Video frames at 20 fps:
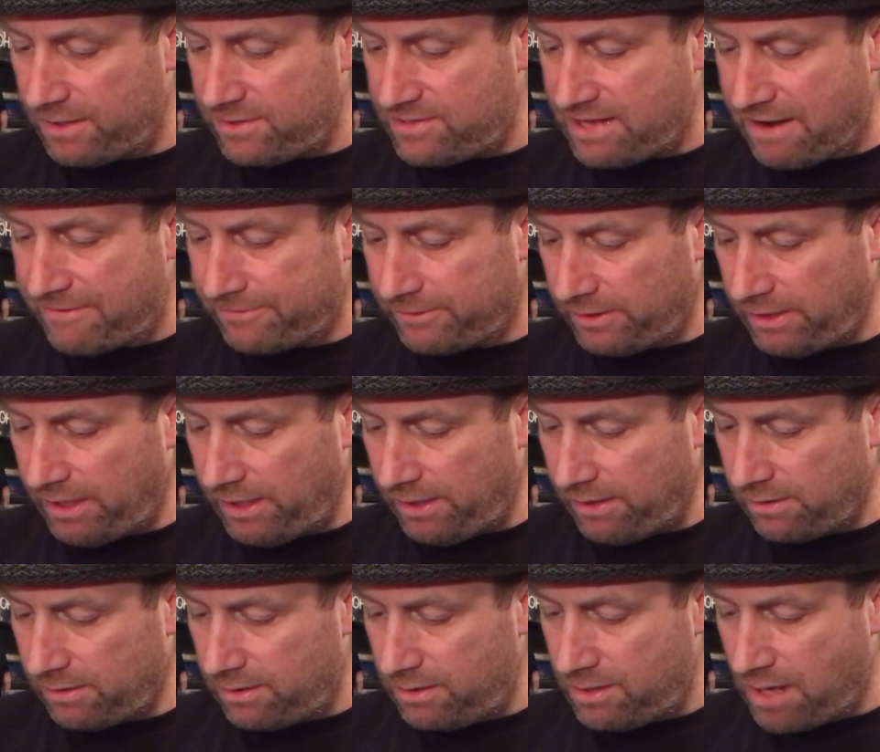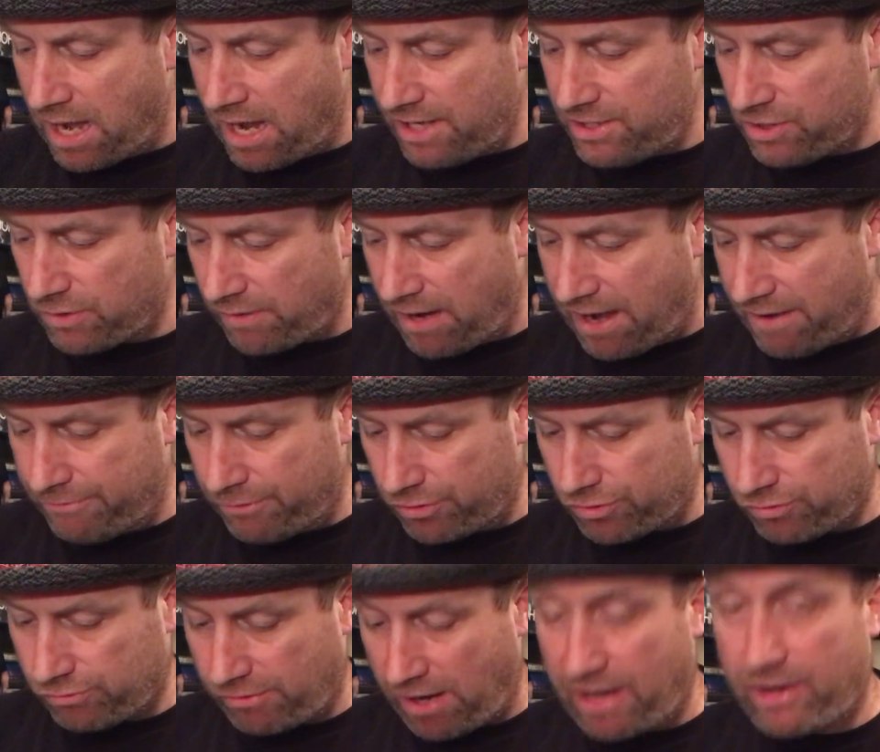Definitely not your
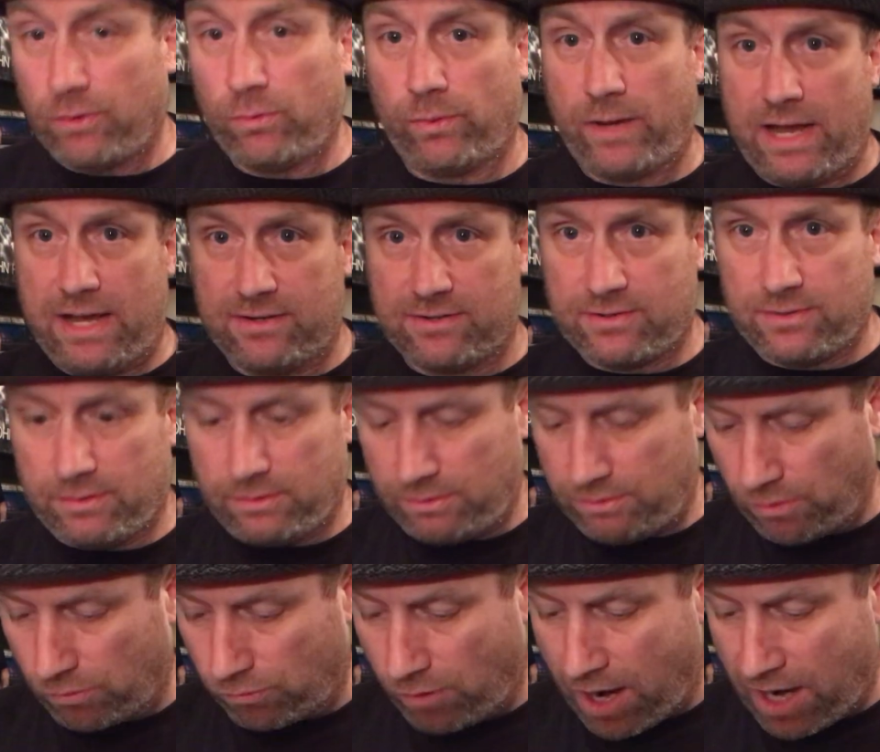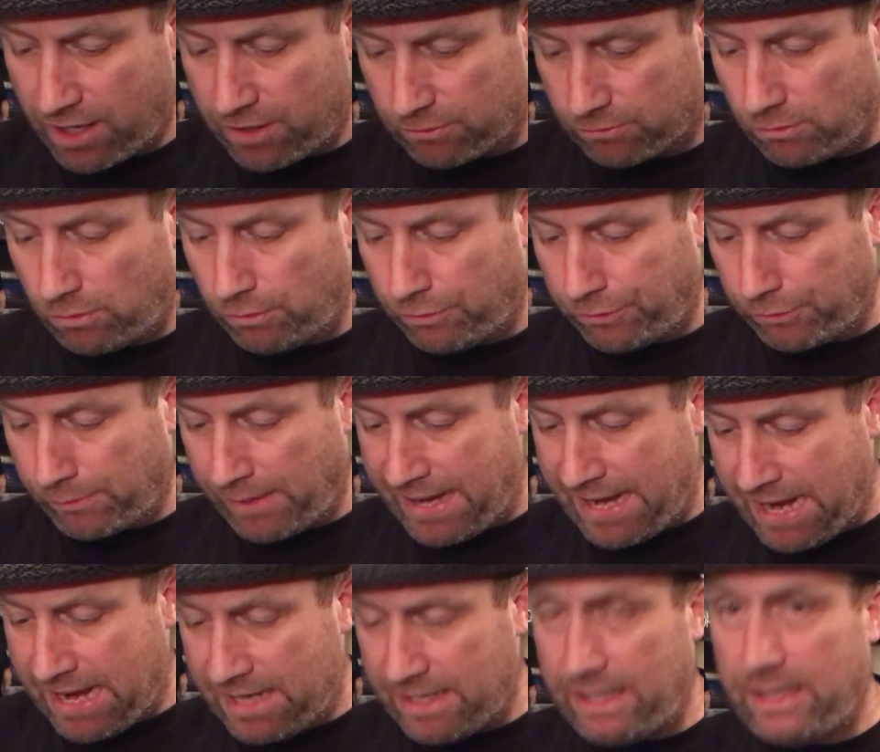average record weight. The Rock and Roll
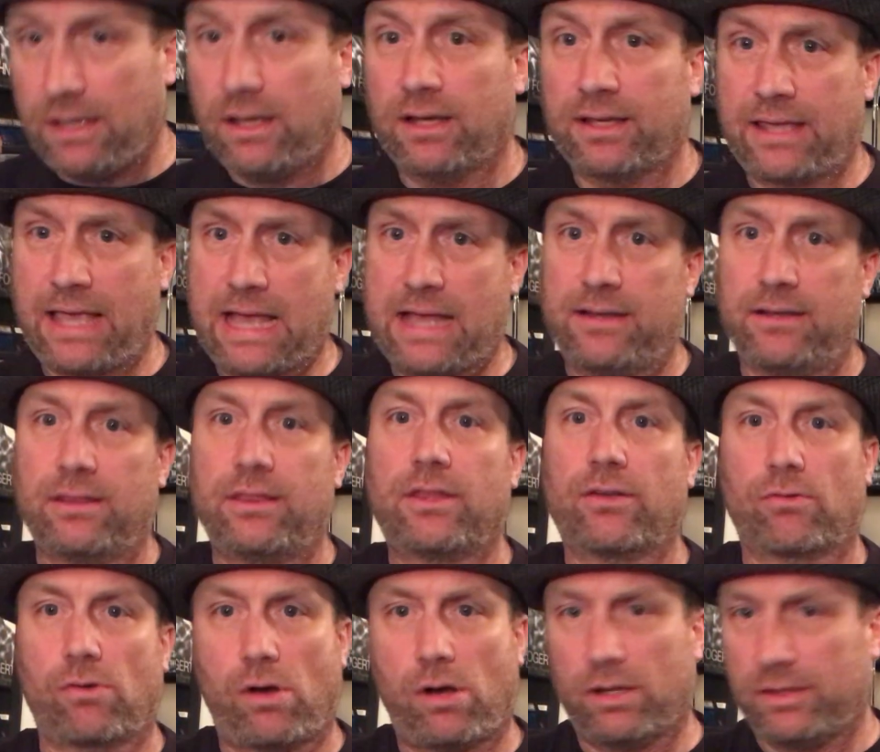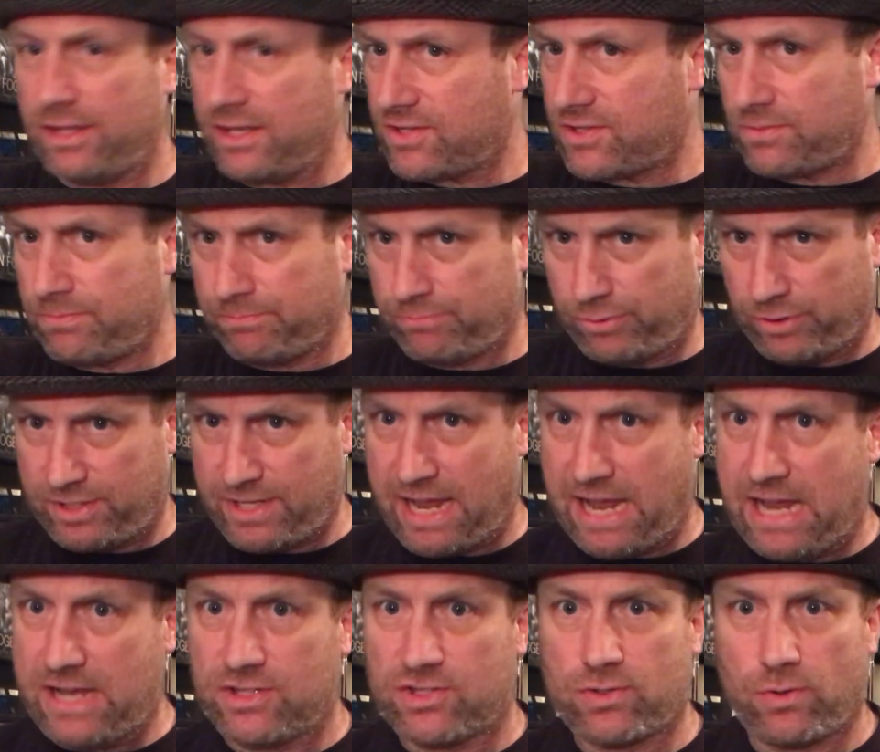380, again, this
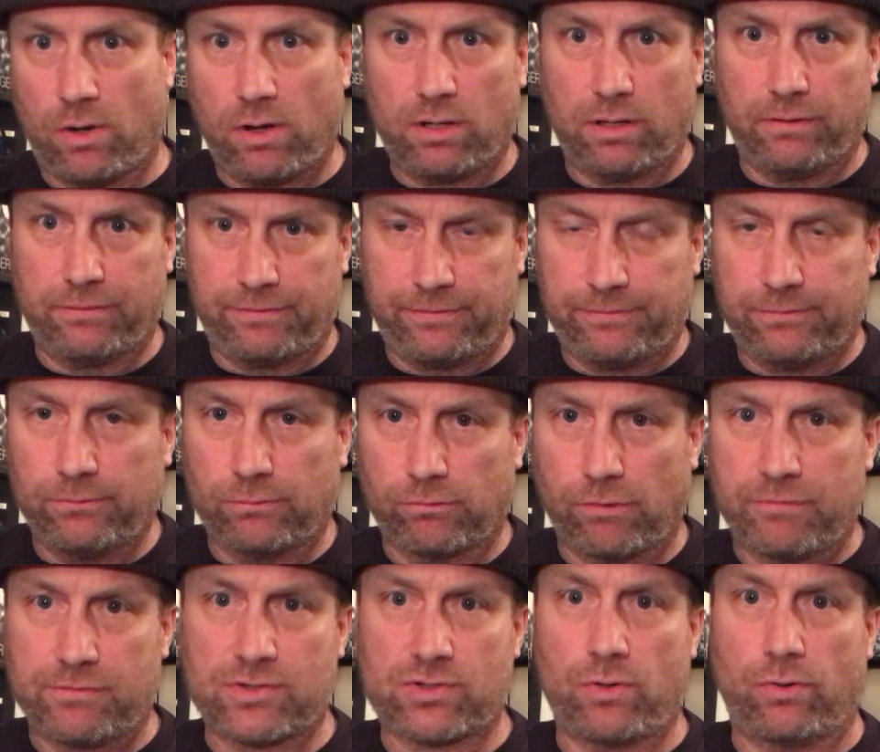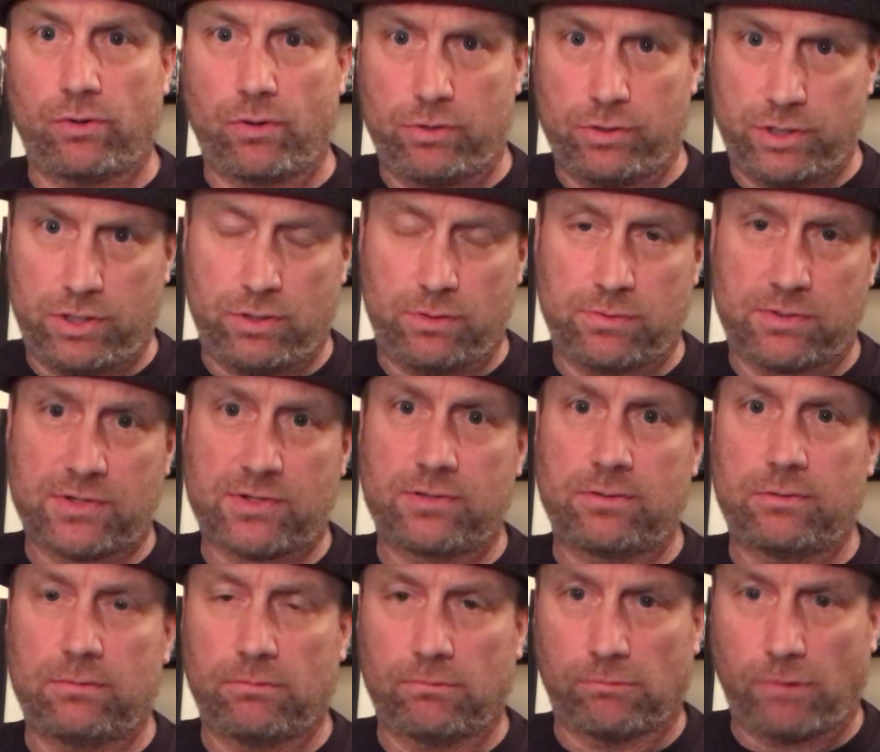pertains to all of Riverstone Audio's
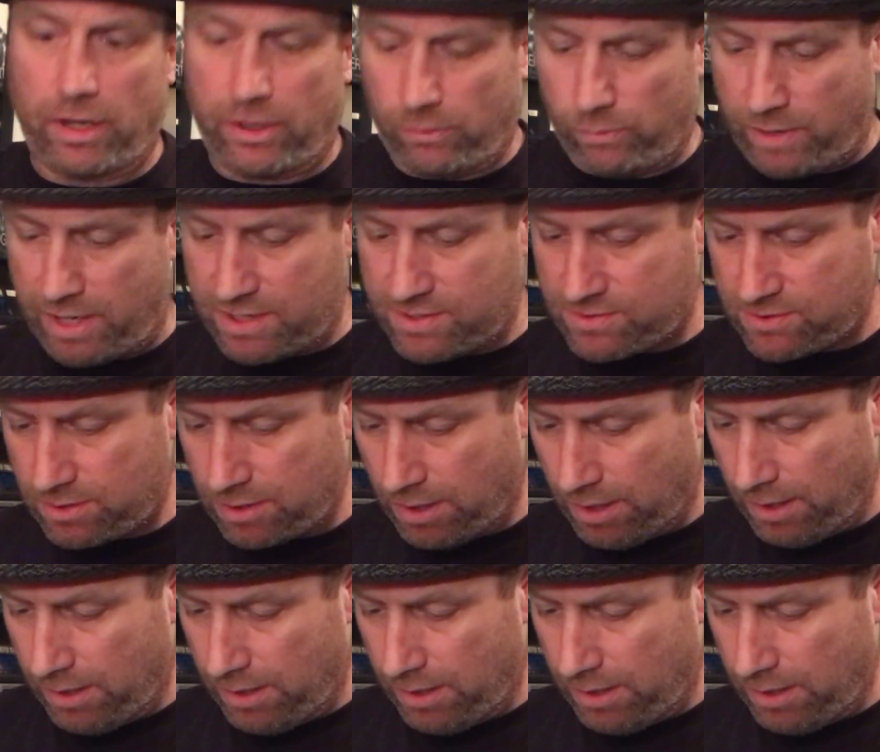record weights.